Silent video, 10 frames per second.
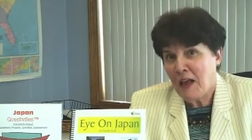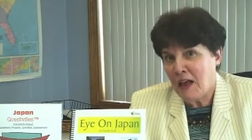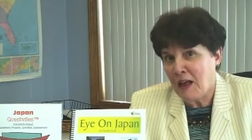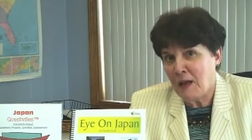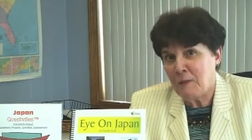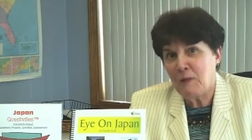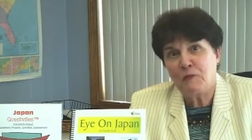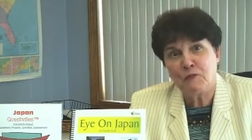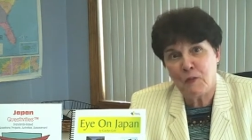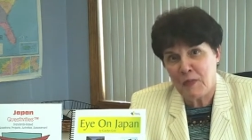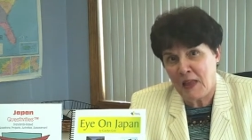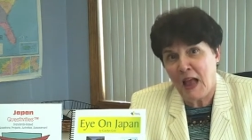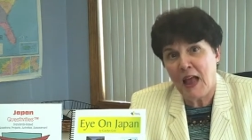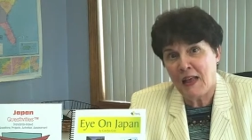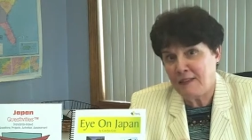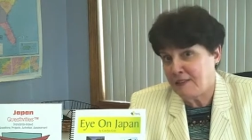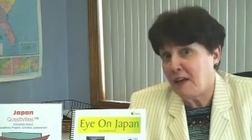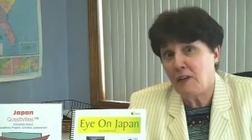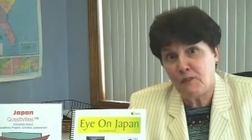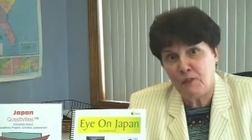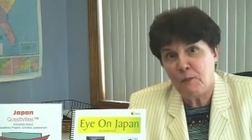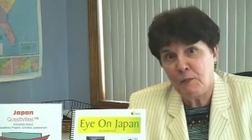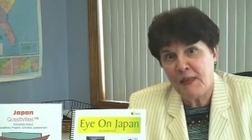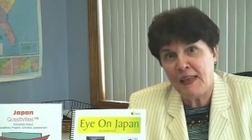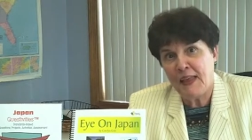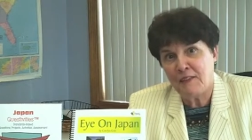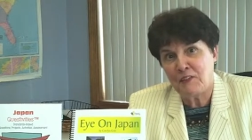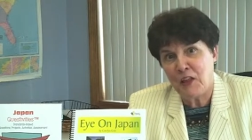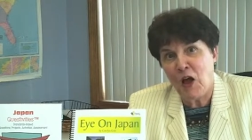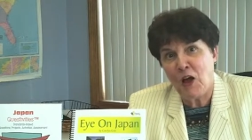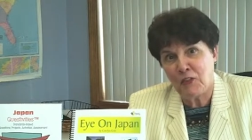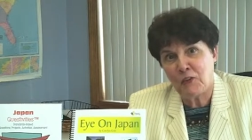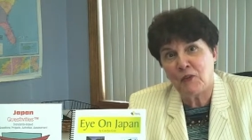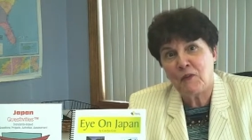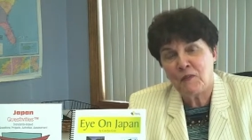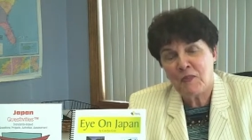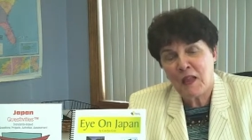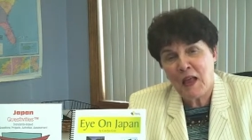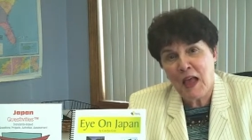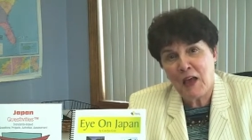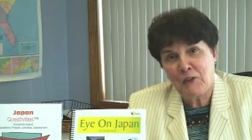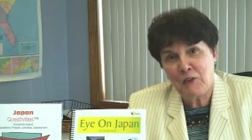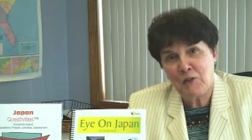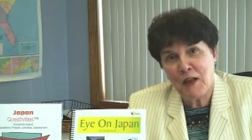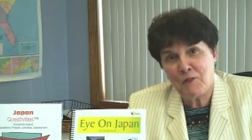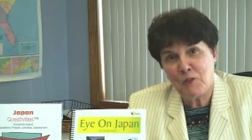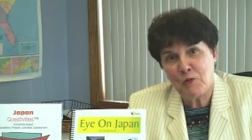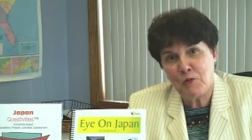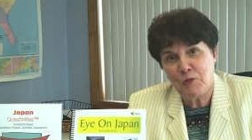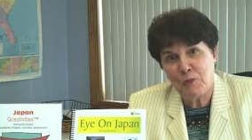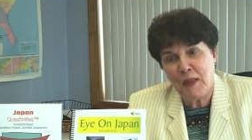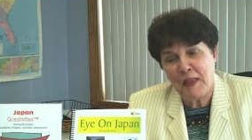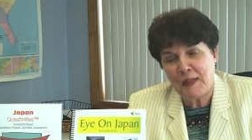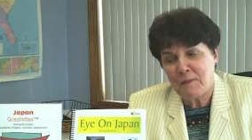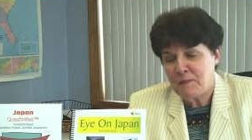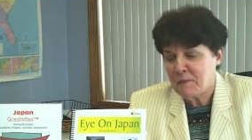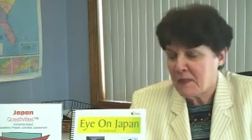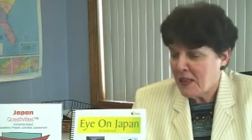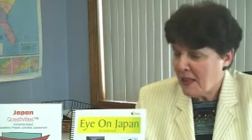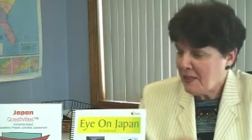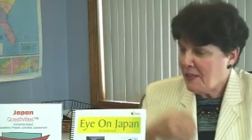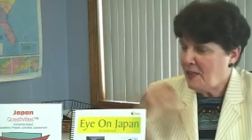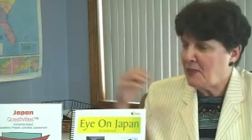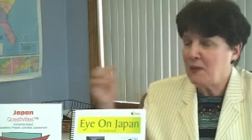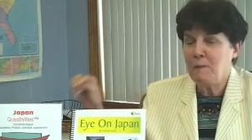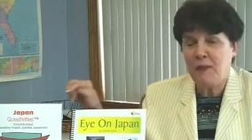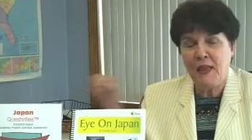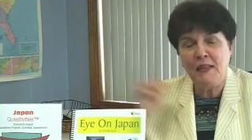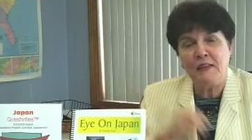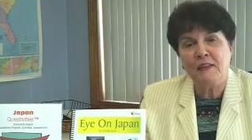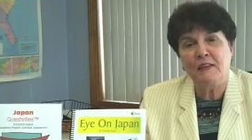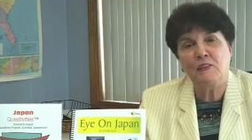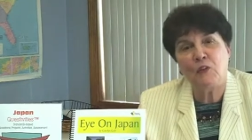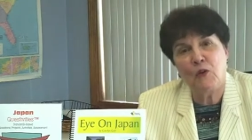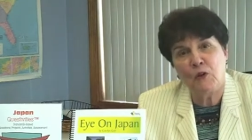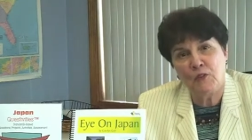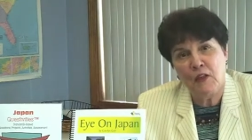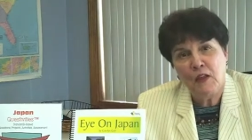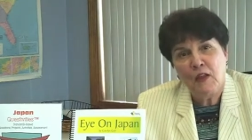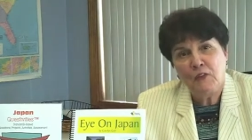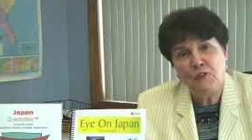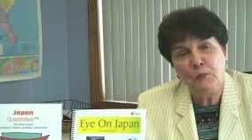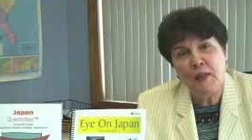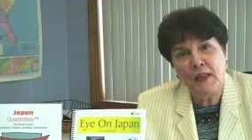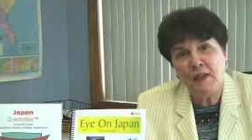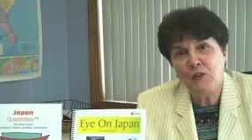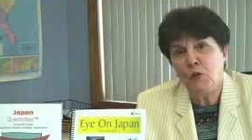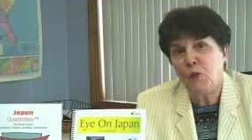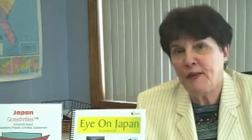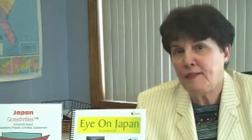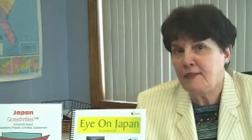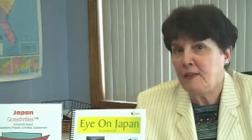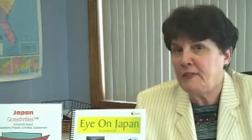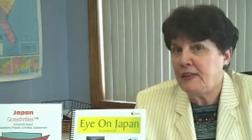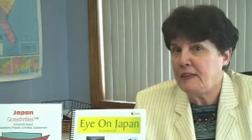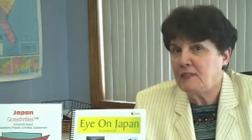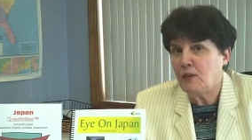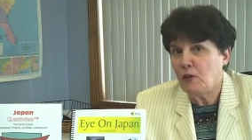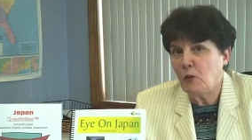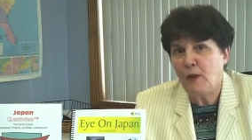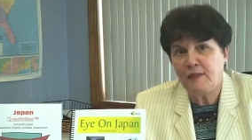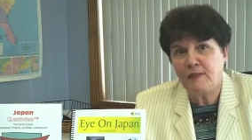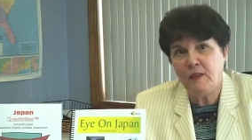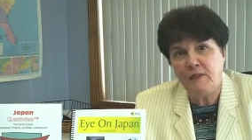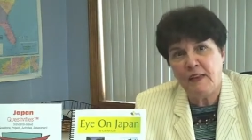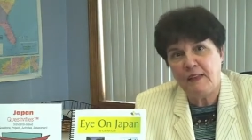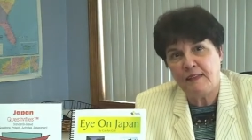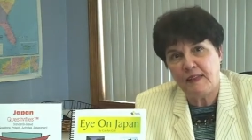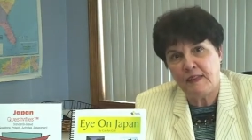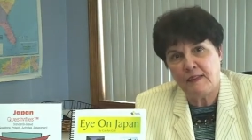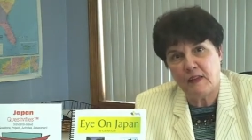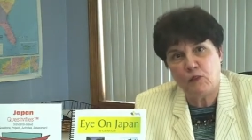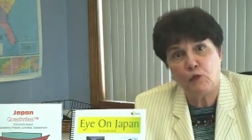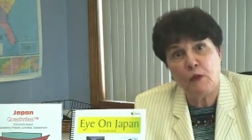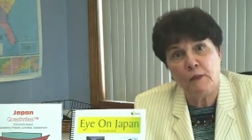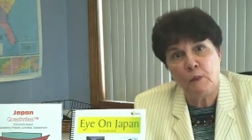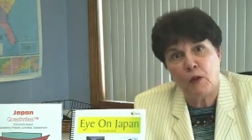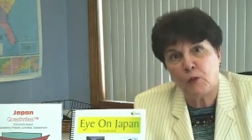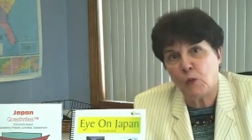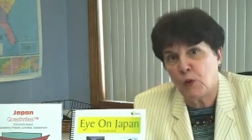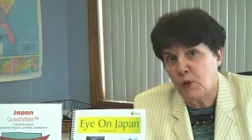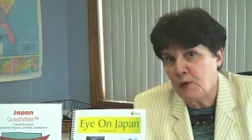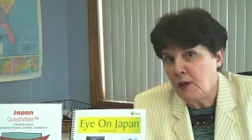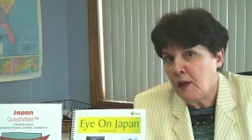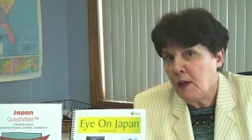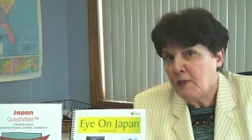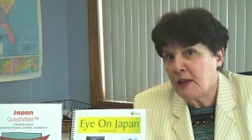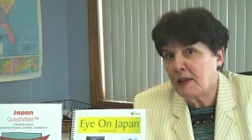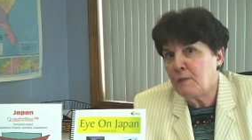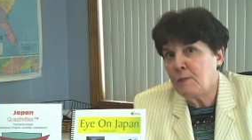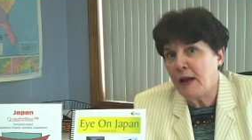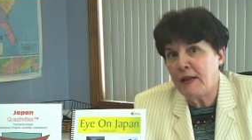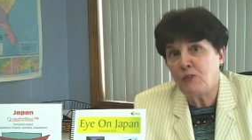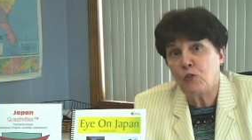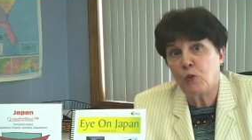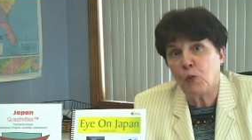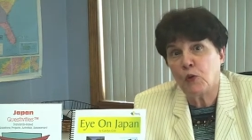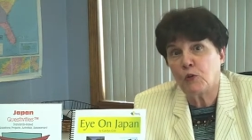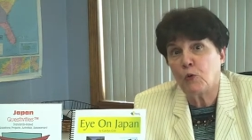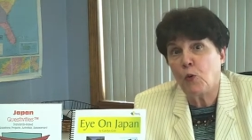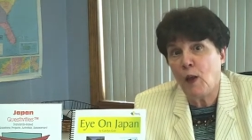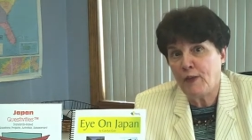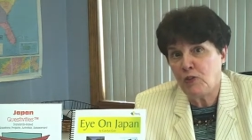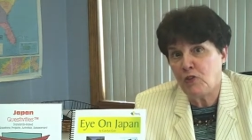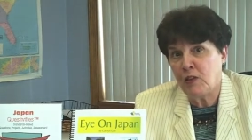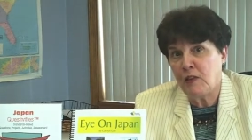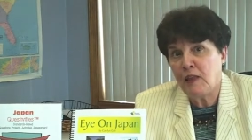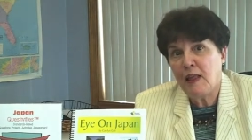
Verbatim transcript: um, from the eyes of me as the author, how you travel through Japan. Now, the companion is called Japan Questivities. Questivities is a trademark word that combines the word question